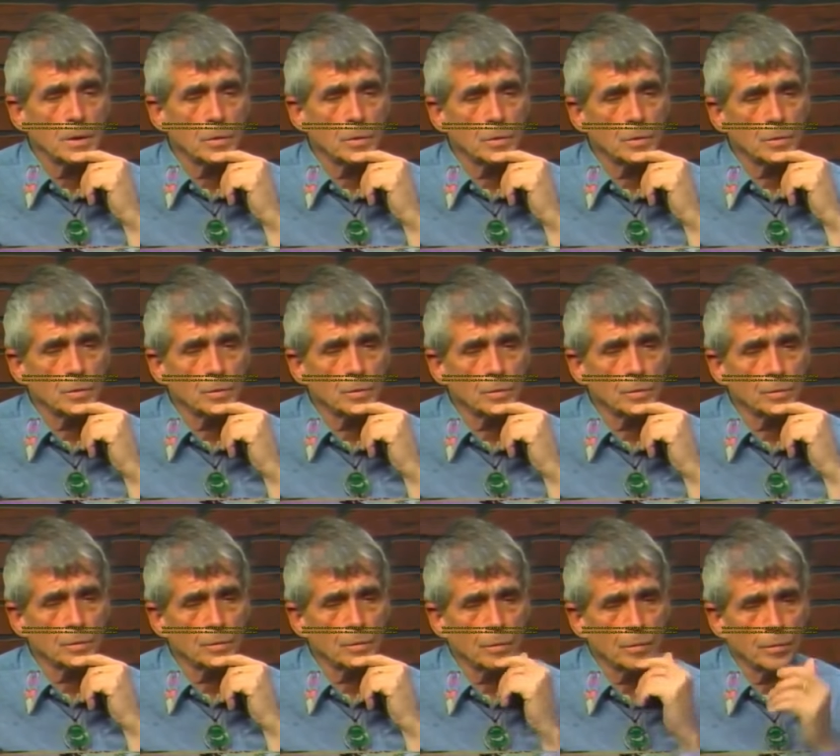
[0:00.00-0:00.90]

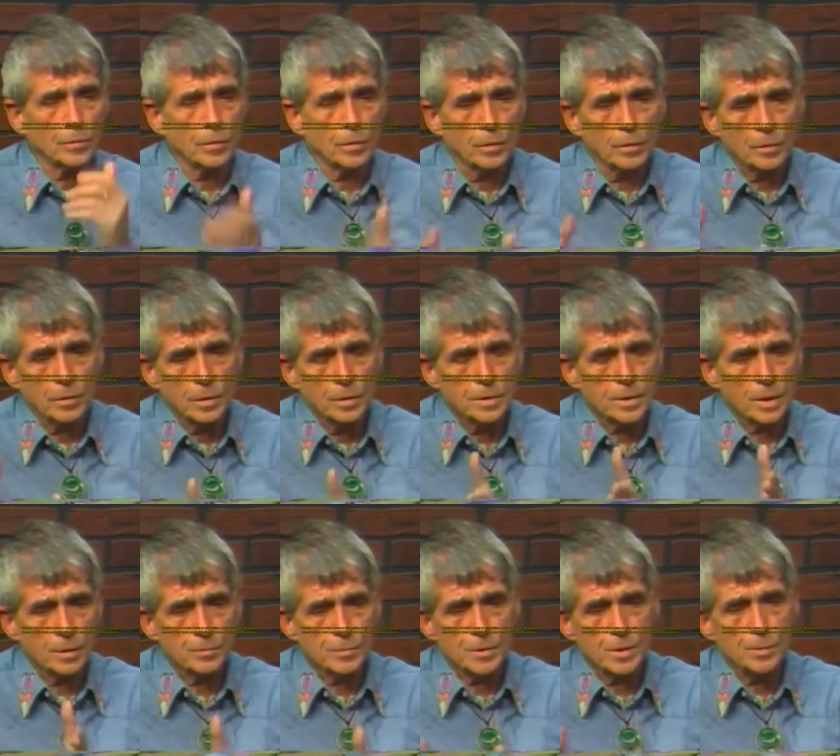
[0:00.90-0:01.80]
the, the,
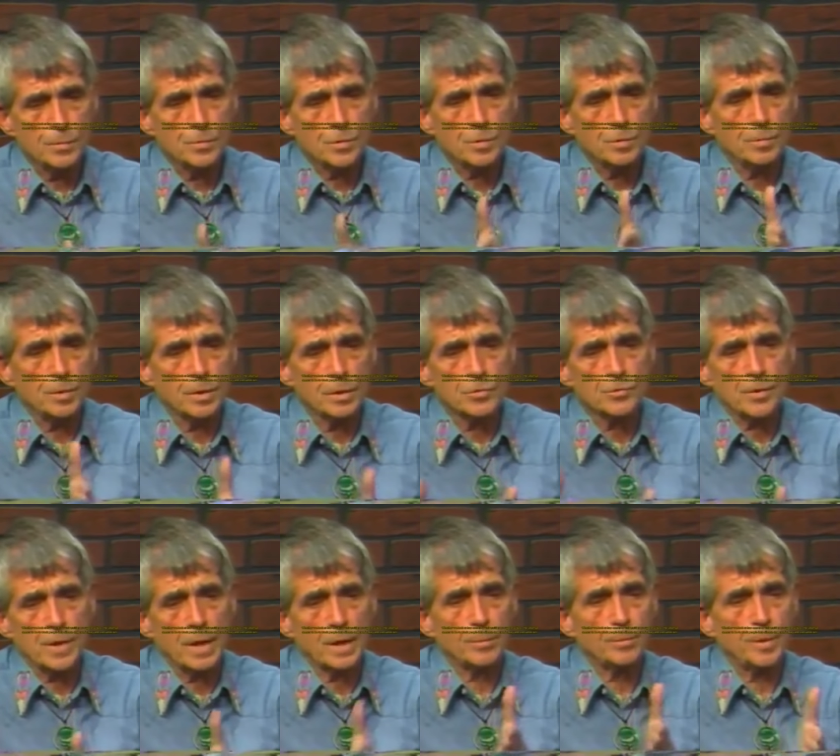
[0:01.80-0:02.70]
attempt seems to be to
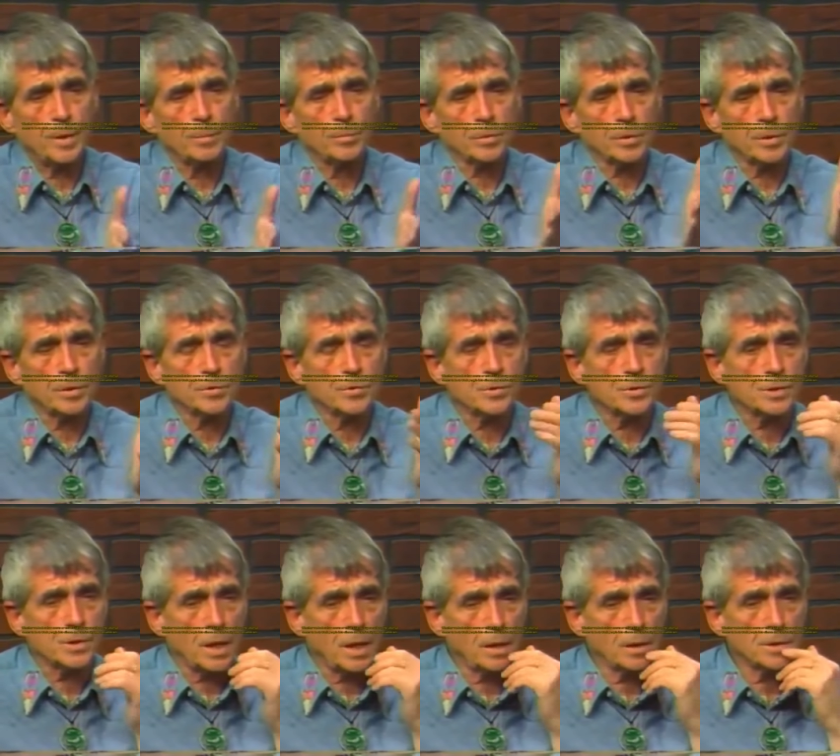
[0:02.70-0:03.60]
track people into
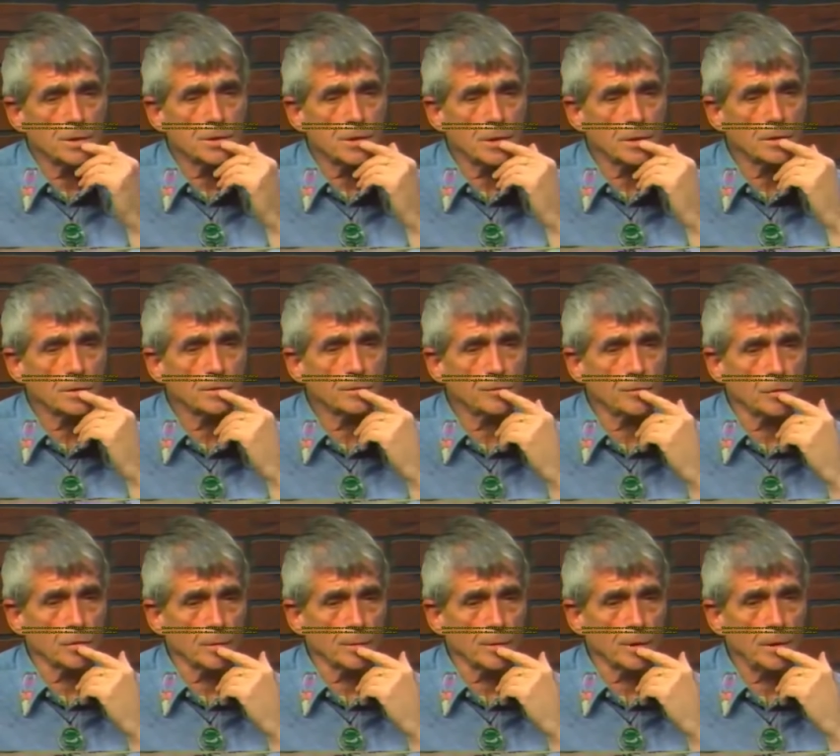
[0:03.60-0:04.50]
silence and
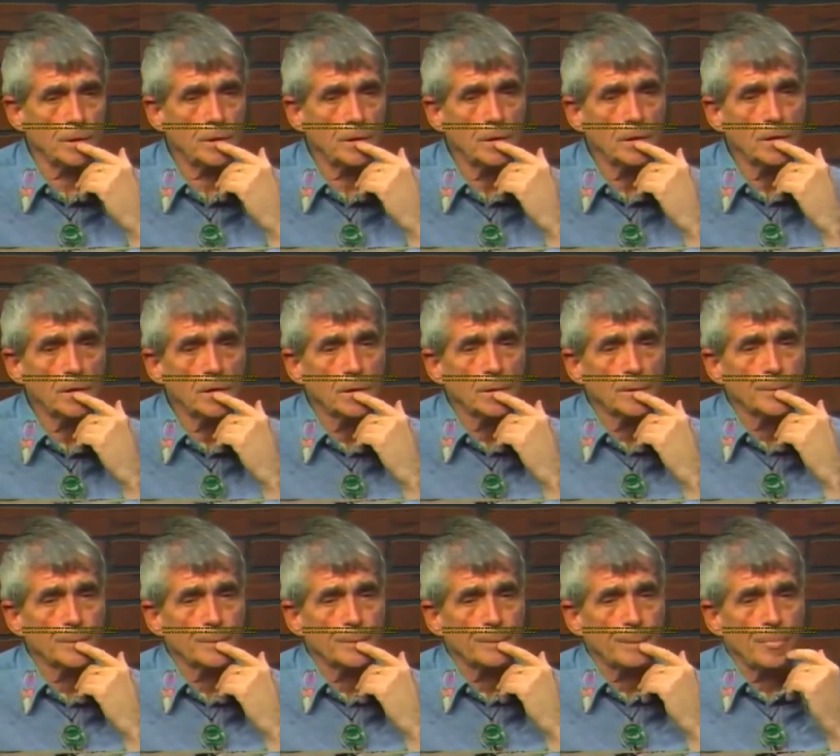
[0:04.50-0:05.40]
conformity
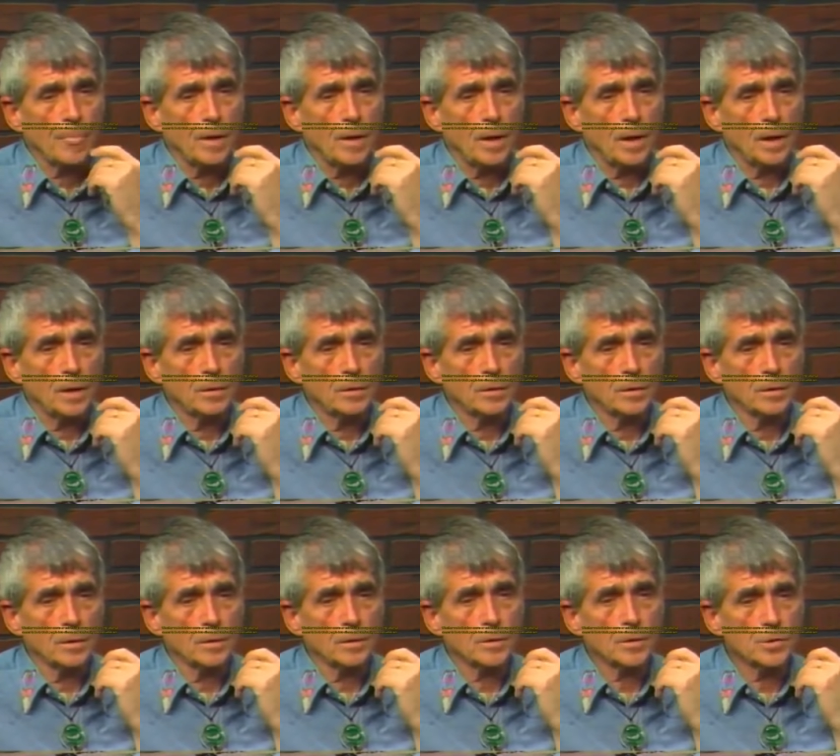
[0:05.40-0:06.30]
and
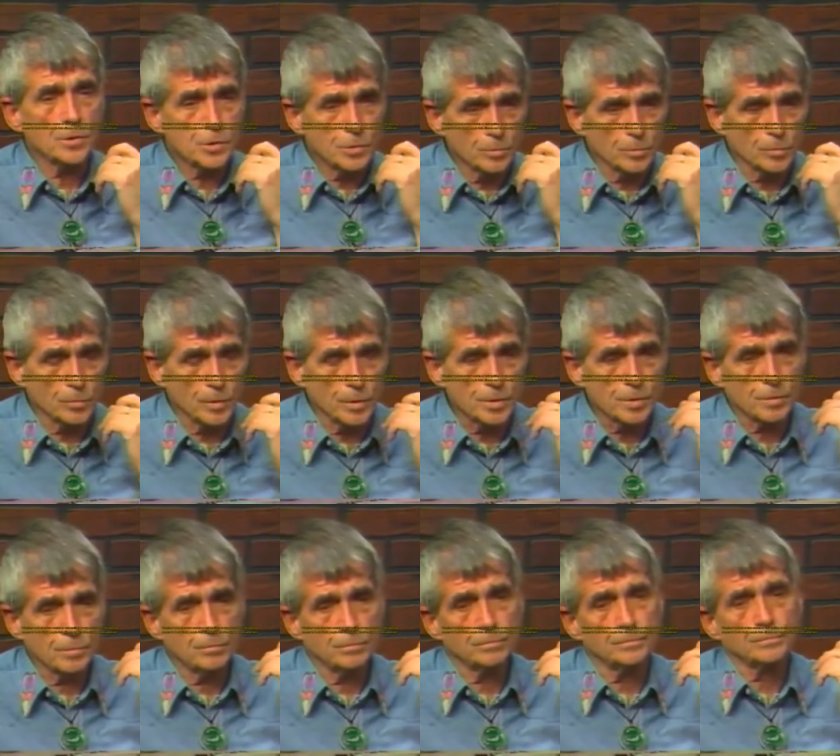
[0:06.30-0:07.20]
uh,
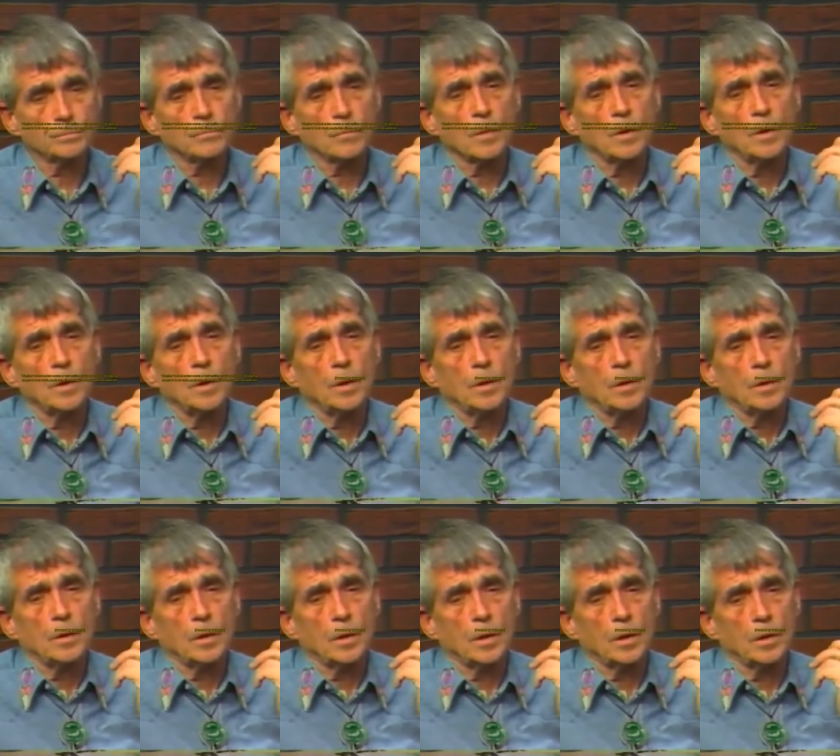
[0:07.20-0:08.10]
consumerism.
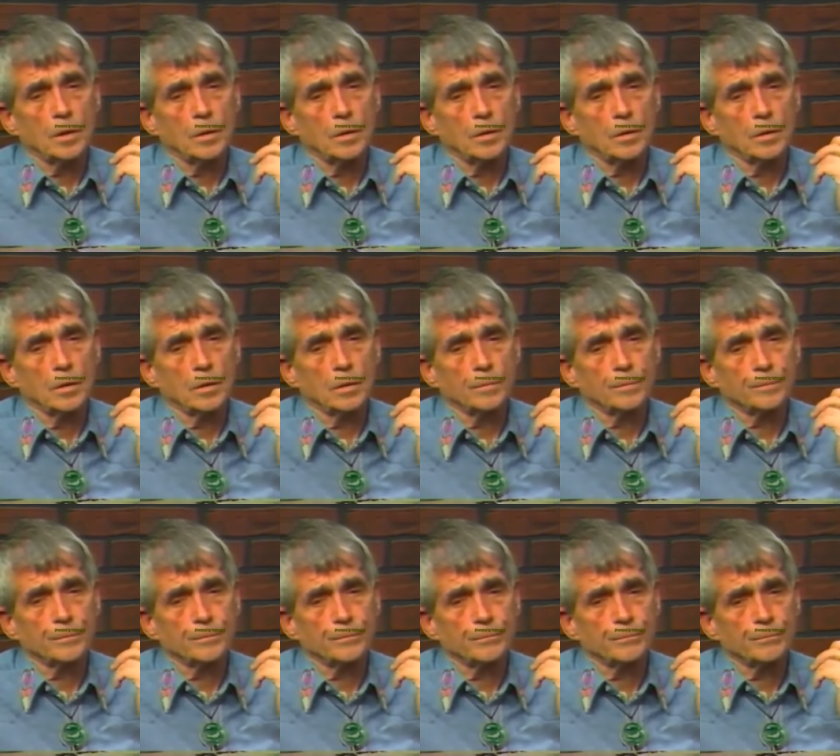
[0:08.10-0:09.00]
And um,